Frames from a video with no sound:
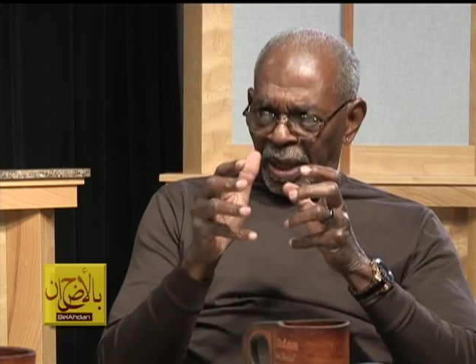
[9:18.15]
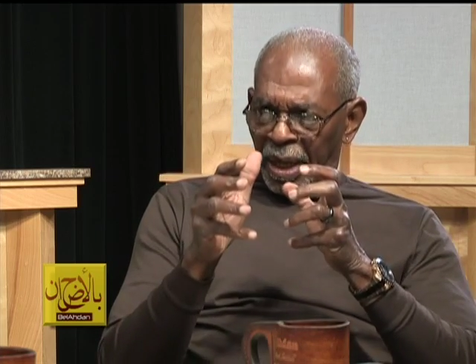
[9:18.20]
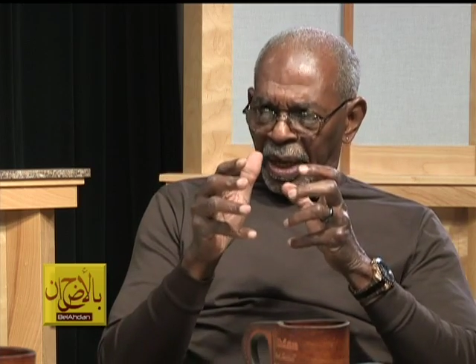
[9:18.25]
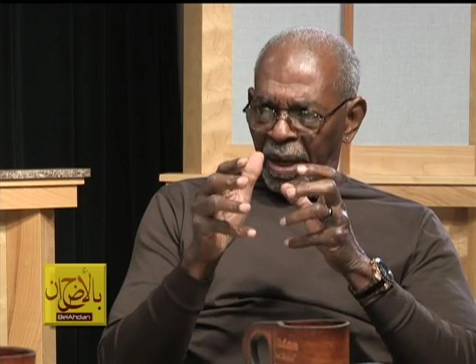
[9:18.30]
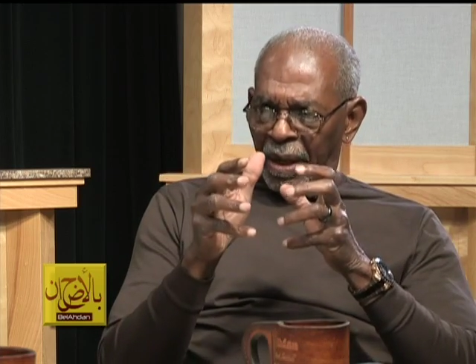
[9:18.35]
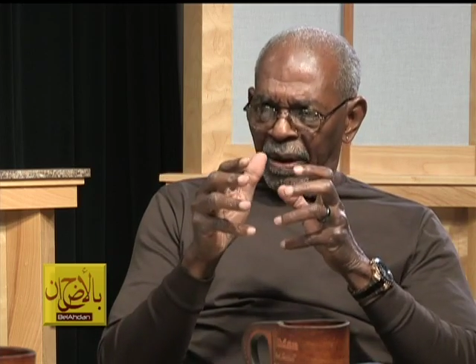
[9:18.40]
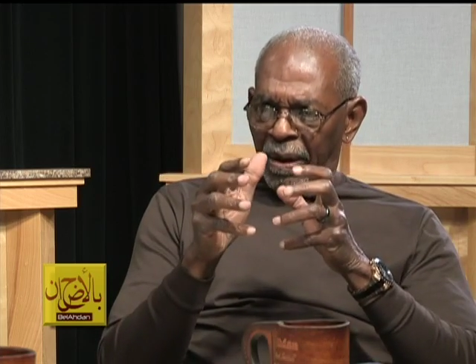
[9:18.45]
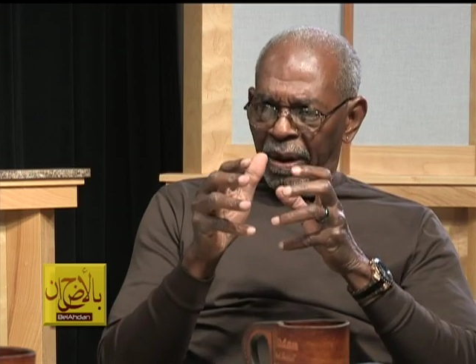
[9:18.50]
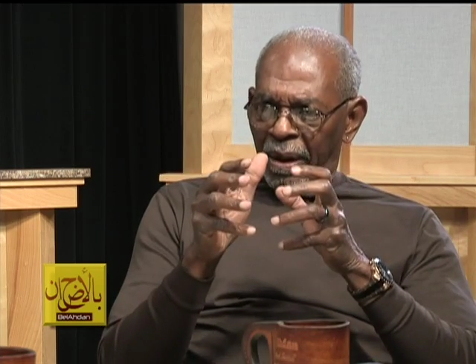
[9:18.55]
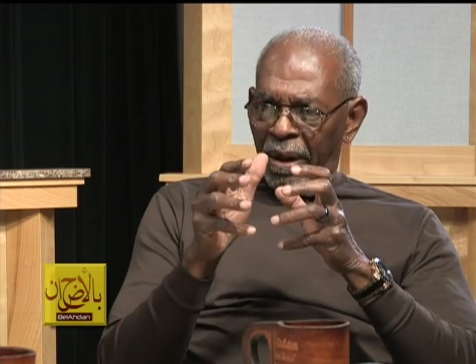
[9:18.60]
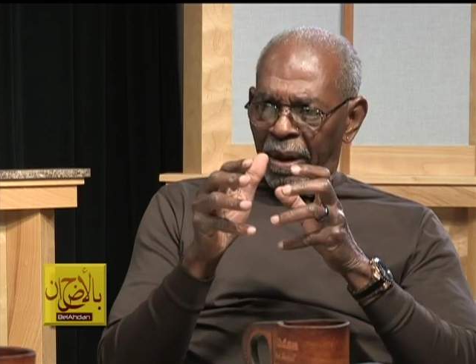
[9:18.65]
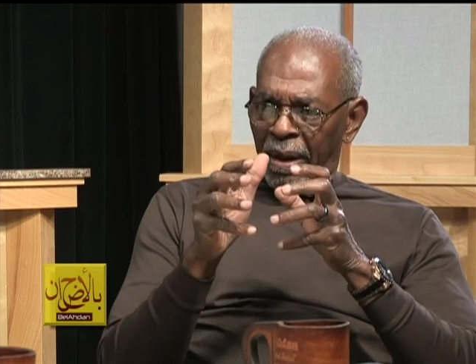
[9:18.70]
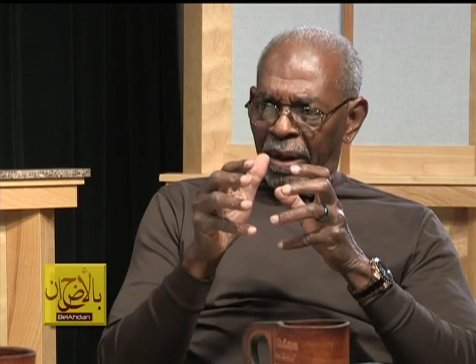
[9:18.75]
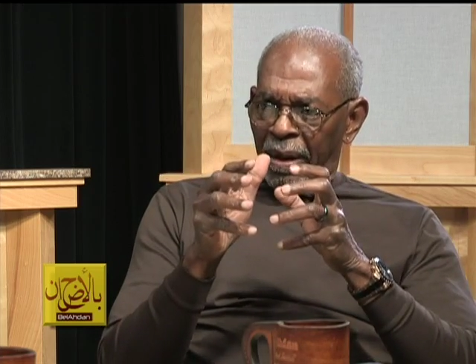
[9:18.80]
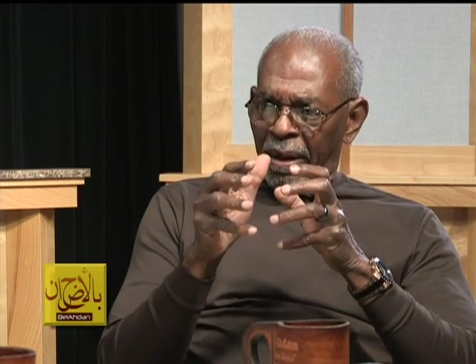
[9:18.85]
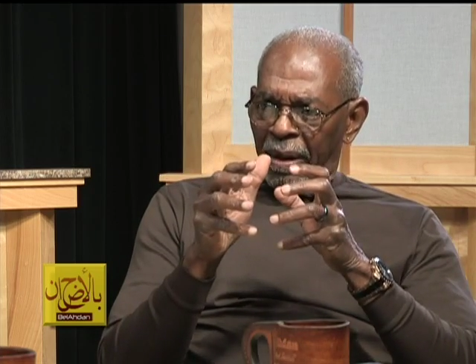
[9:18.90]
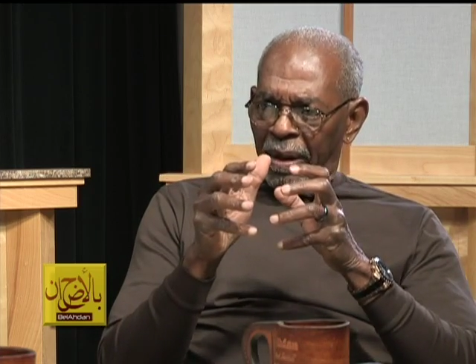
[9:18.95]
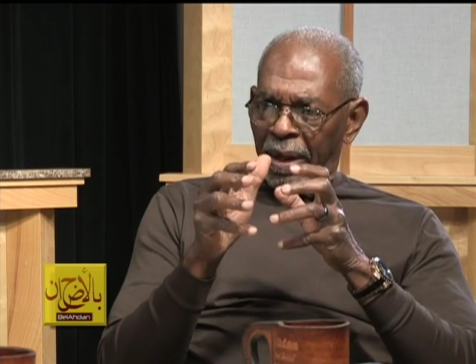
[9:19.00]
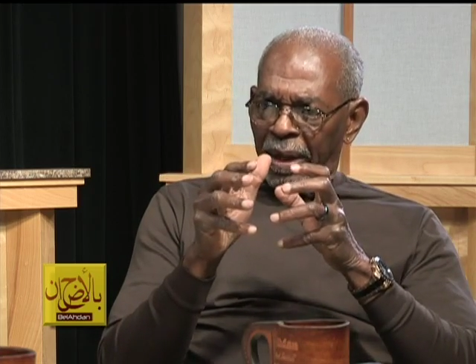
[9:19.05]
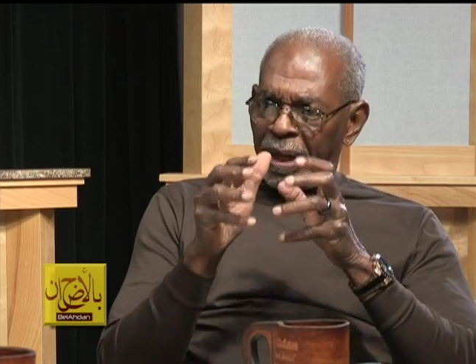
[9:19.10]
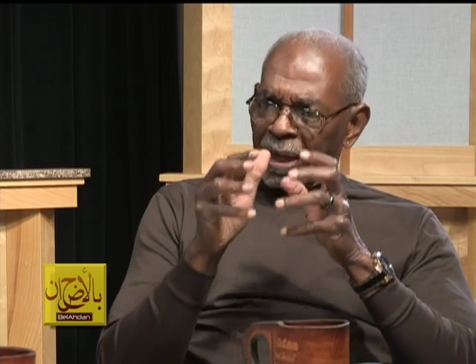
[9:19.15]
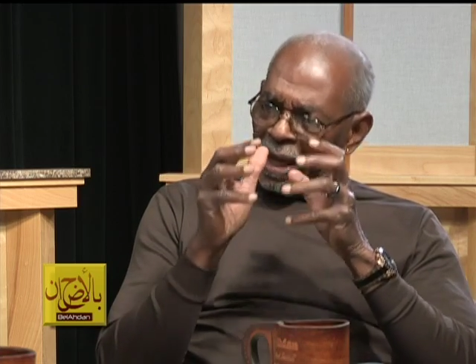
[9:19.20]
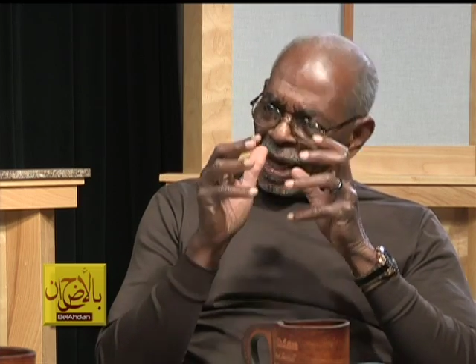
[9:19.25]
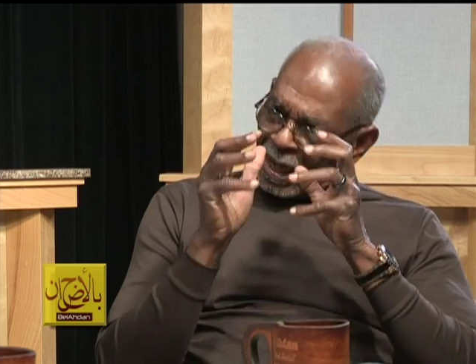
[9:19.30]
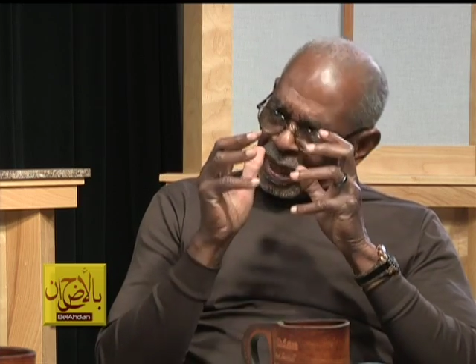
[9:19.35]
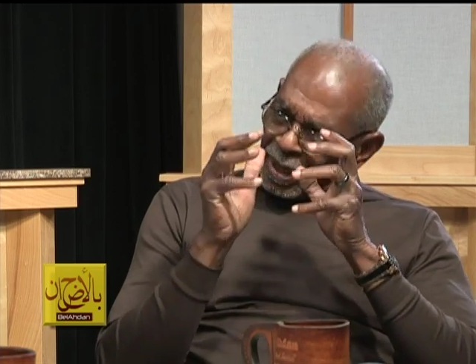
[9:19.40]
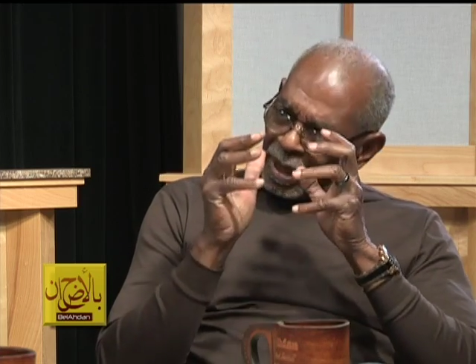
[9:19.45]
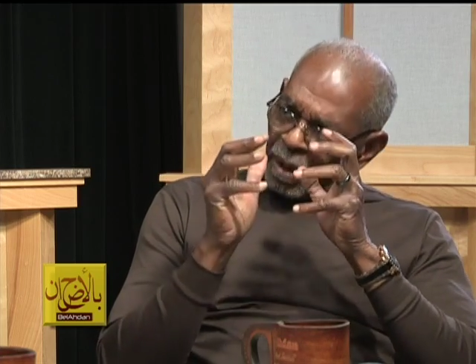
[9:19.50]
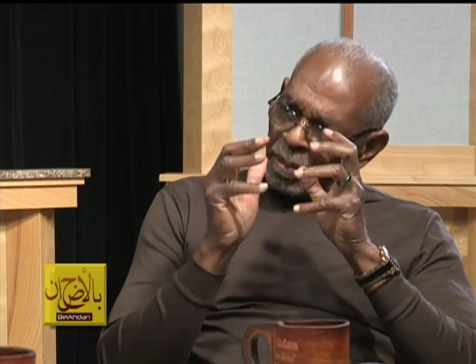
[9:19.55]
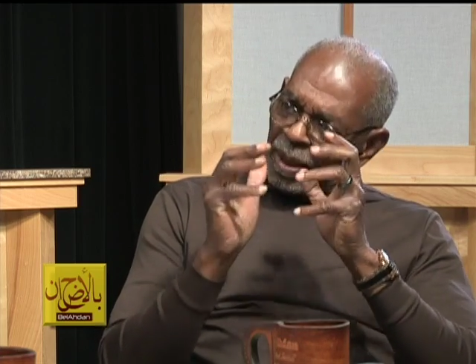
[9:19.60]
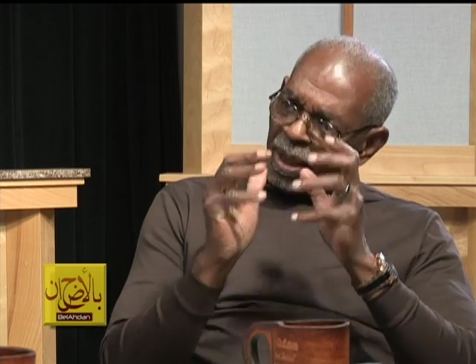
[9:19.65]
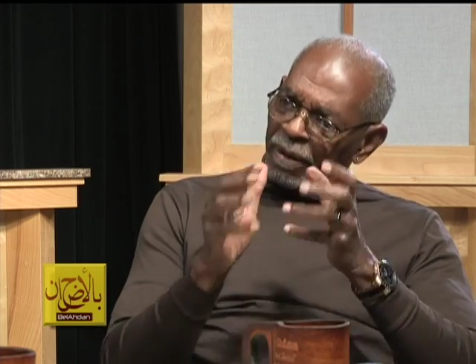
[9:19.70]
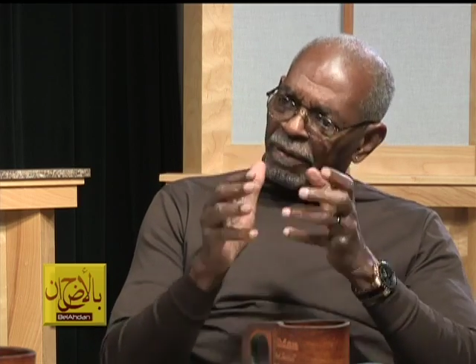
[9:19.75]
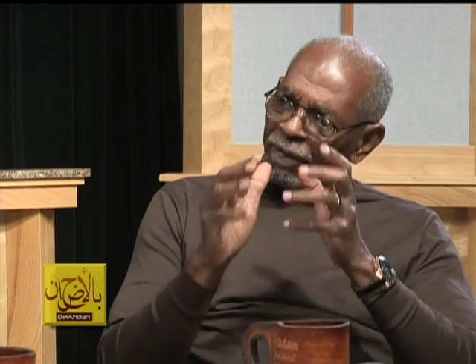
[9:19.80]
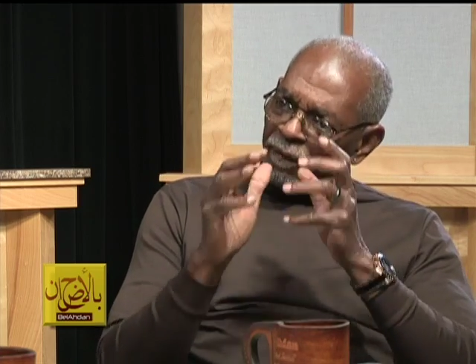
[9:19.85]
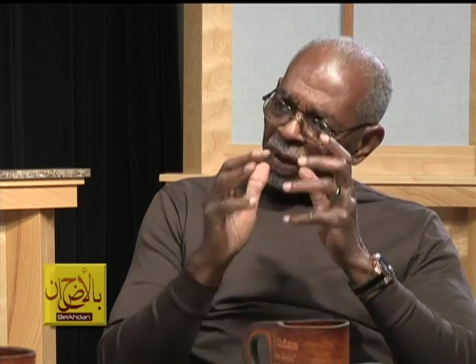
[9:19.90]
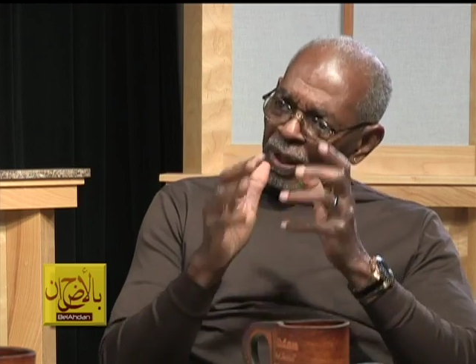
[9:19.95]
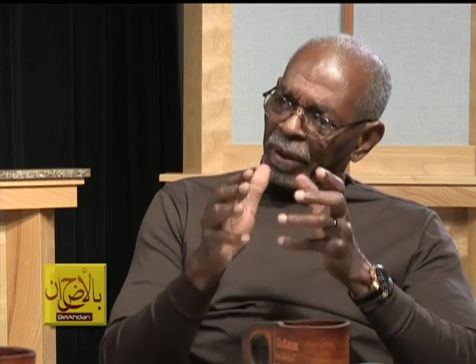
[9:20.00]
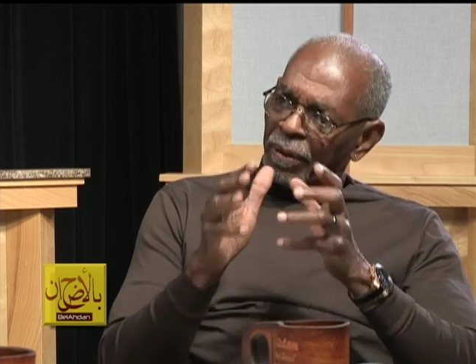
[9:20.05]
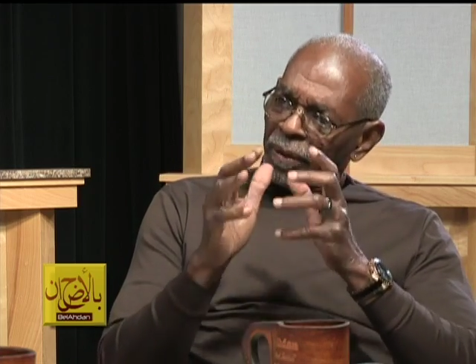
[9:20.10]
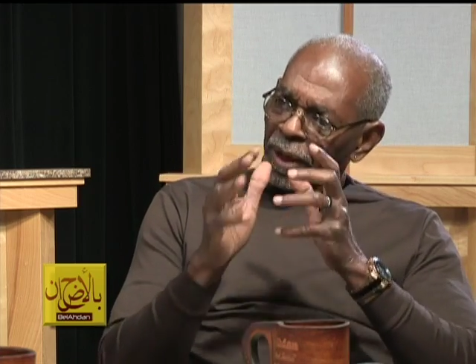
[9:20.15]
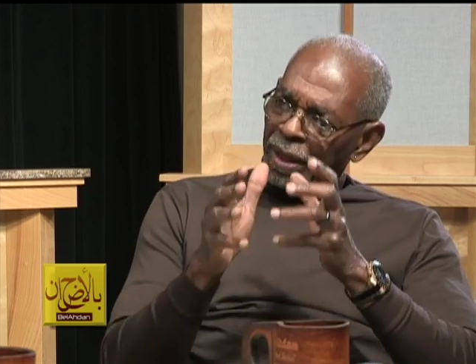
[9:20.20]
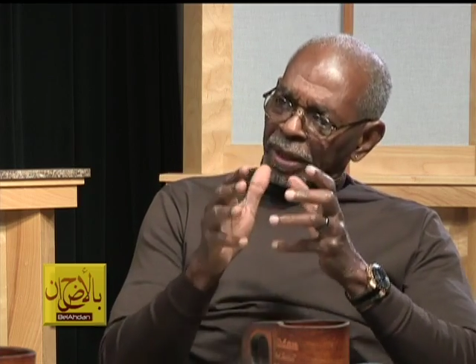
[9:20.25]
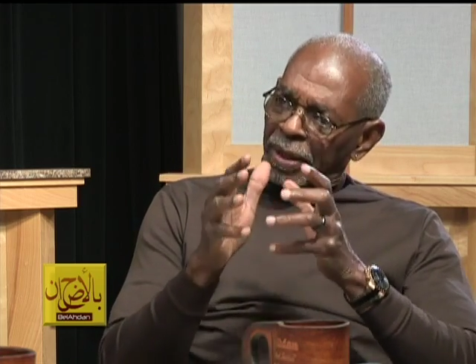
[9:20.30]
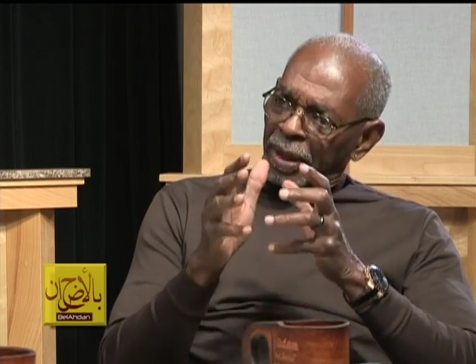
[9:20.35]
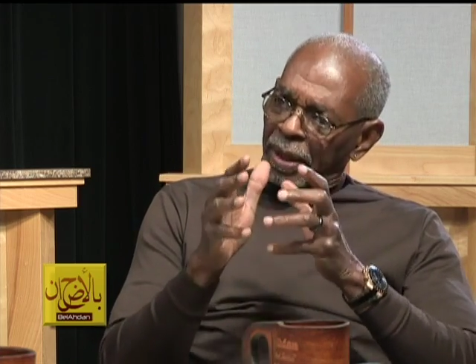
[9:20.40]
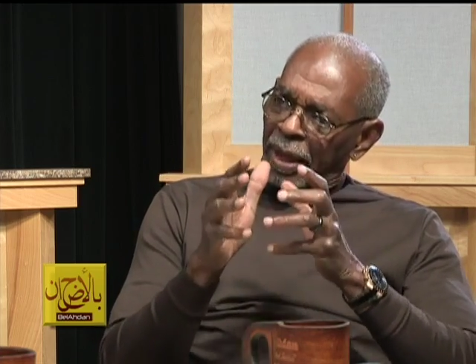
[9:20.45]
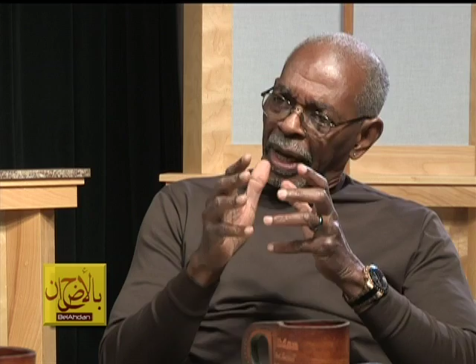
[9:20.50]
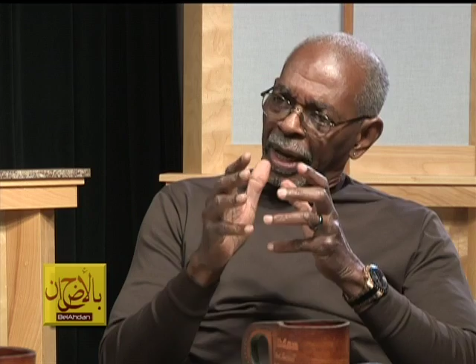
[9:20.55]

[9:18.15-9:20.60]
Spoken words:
and economic configuration